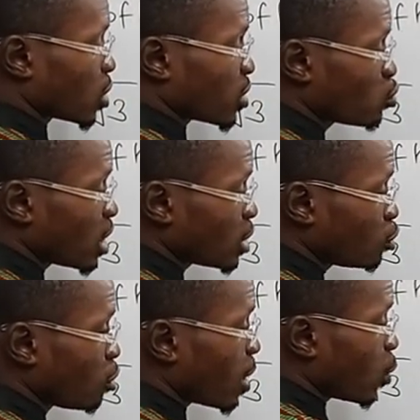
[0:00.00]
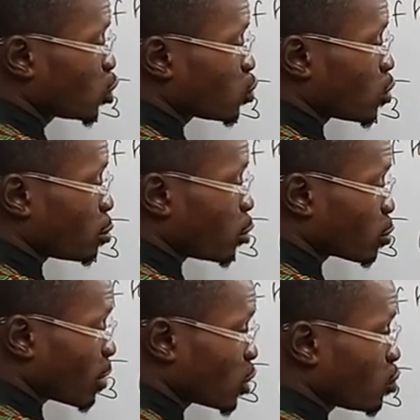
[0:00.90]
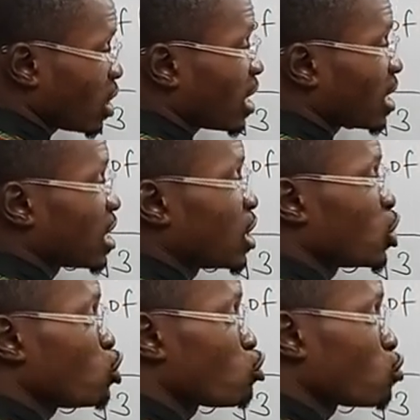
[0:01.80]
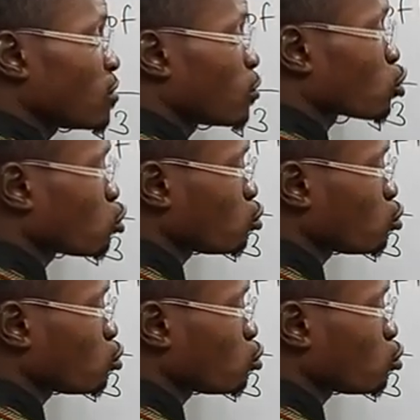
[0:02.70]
trying to get the number which, when we multiply together, it will give us